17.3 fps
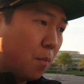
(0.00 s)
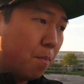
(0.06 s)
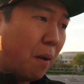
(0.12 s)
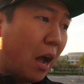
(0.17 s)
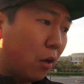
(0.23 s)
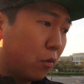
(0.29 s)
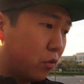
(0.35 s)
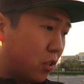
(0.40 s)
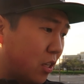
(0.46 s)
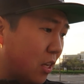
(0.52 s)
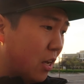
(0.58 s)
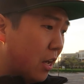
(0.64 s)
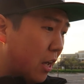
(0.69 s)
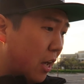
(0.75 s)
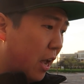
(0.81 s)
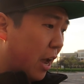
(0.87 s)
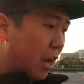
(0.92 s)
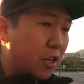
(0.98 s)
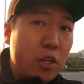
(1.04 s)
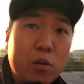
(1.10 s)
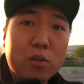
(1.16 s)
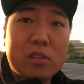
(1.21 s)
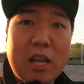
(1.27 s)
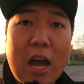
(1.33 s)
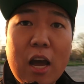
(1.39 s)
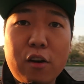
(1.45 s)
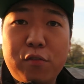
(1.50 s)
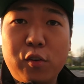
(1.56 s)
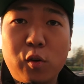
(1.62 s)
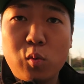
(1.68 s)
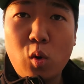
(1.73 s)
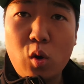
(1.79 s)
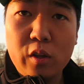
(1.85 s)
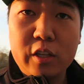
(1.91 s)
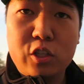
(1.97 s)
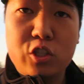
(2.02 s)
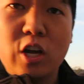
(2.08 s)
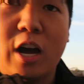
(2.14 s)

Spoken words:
mounts, and use that for rolling